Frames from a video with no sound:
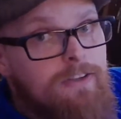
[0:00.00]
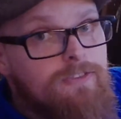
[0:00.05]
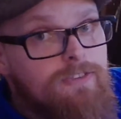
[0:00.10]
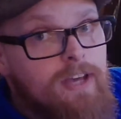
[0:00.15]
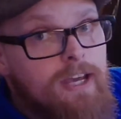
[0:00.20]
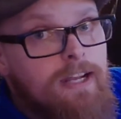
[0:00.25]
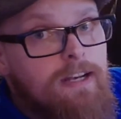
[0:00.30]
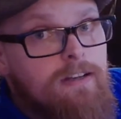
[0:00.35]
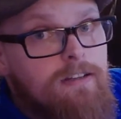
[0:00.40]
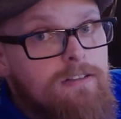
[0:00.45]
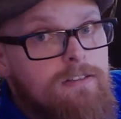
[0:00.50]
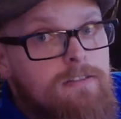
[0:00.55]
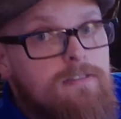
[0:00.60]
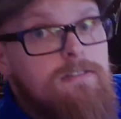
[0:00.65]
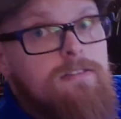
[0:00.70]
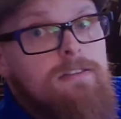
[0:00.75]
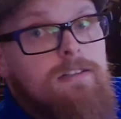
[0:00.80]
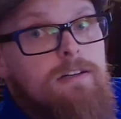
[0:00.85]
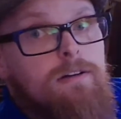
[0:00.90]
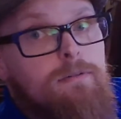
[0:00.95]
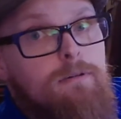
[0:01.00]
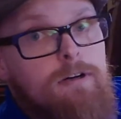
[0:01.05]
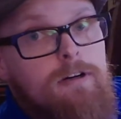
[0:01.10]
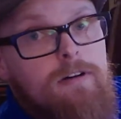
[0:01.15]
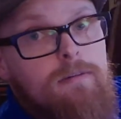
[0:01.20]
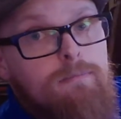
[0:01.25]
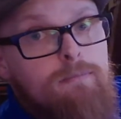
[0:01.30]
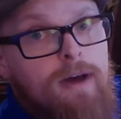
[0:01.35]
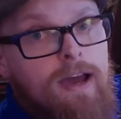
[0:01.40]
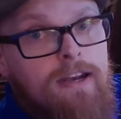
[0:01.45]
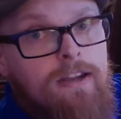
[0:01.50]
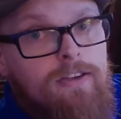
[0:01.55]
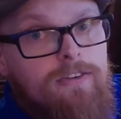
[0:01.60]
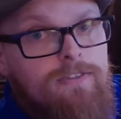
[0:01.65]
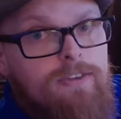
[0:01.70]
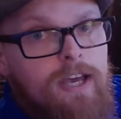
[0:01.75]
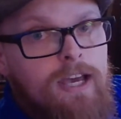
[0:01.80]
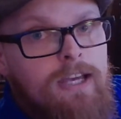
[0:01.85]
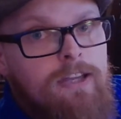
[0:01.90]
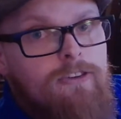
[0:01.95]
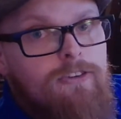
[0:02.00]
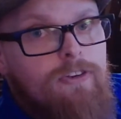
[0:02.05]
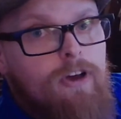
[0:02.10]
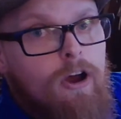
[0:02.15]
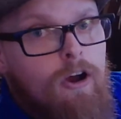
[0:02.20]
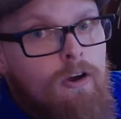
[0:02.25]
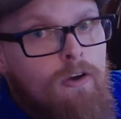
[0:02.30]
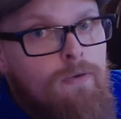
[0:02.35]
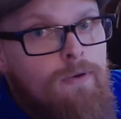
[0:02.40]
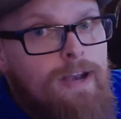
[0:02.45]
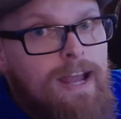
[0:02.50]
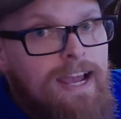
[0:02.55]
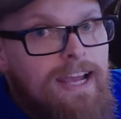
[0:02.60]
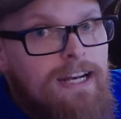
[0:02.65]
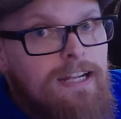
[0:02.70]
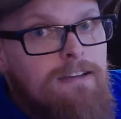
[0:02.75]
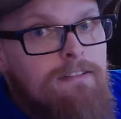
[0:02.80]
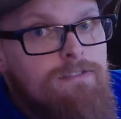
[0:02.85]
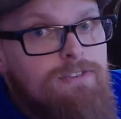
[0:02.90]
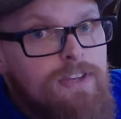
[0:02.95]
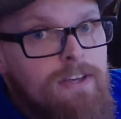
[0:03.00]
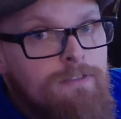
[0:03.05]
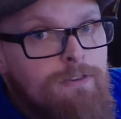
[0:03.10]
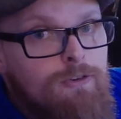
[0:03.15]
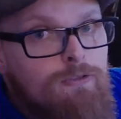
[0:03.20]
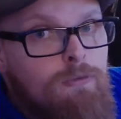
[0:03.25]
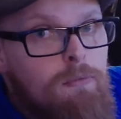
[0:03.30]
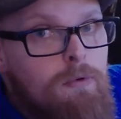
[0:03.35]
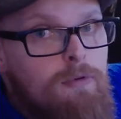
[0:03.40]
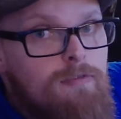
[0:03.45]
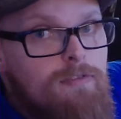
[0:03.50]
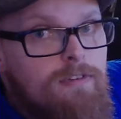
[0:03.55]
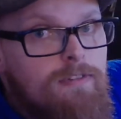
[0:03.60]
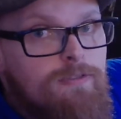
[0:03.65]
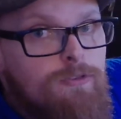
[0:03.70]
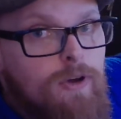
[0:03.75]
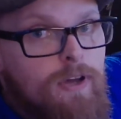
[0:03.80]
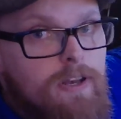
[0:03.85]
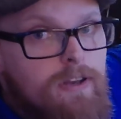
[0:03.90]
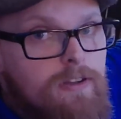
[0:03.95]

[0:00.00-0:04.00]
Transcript: sign. Minus signs are negatives if you move the front,